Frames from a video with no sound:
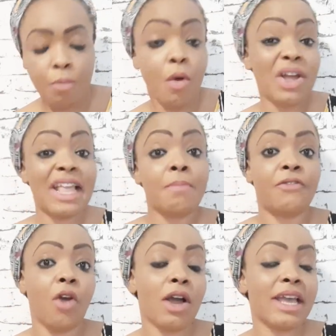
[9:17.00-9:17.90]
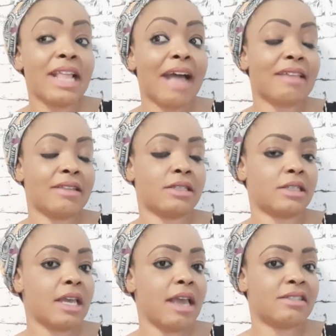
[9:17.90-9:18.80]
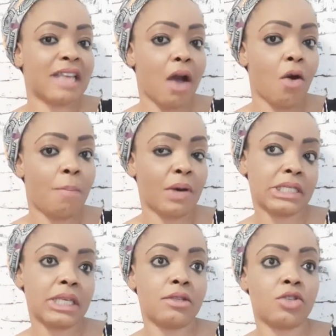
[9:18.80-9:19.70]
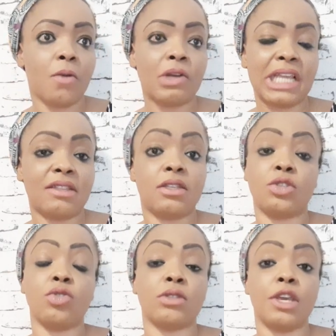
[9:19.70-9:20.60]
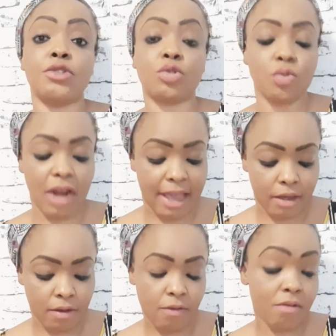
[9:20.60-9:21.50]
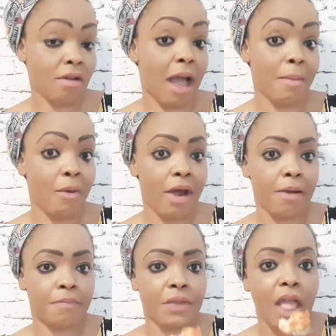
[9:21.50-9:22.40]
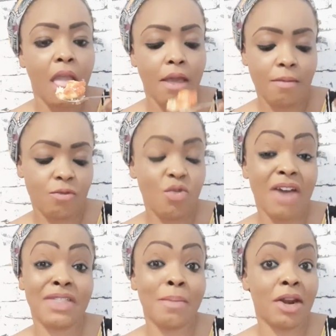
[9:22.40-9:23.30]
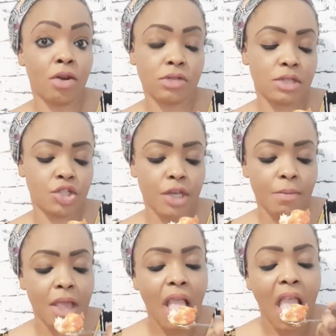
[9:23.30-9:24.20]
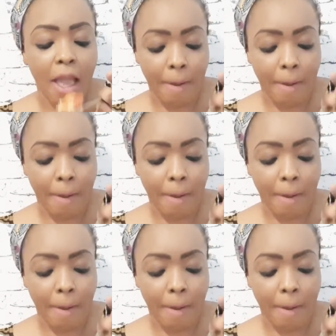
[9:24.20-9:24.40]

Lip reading: But when I'm vlogging and I see a sour person, someone that is not into like camera, you have them a lot in Germany.